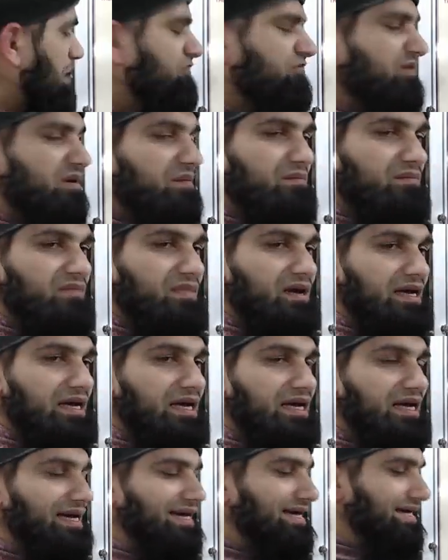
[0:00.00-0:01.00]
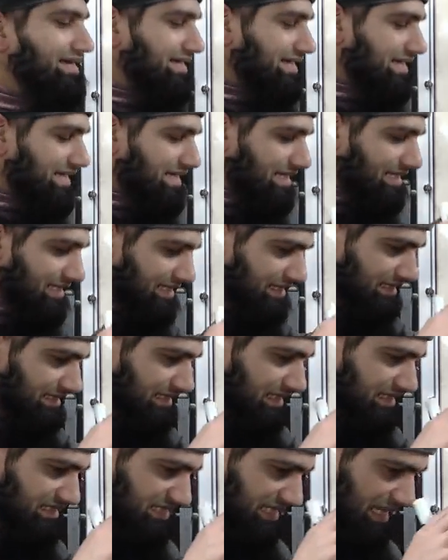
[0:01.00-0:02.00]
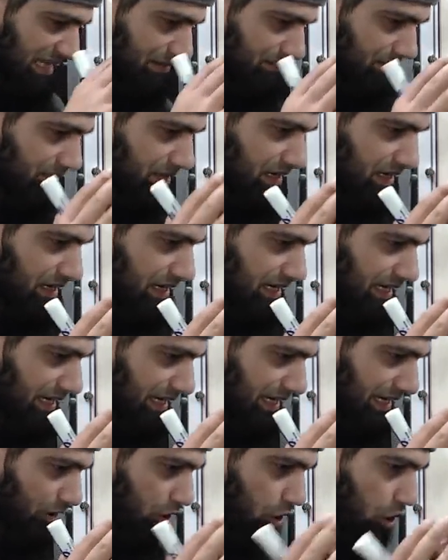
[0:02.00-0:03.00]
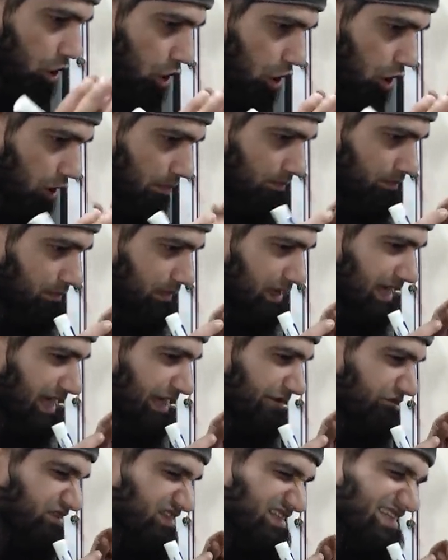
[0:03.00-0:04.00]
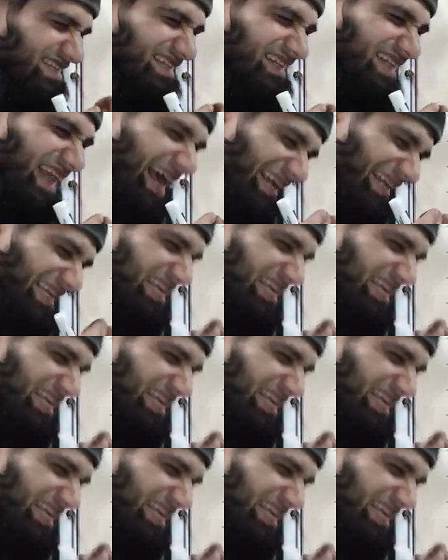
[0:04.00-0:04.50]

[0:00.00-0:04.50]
from the same home with slight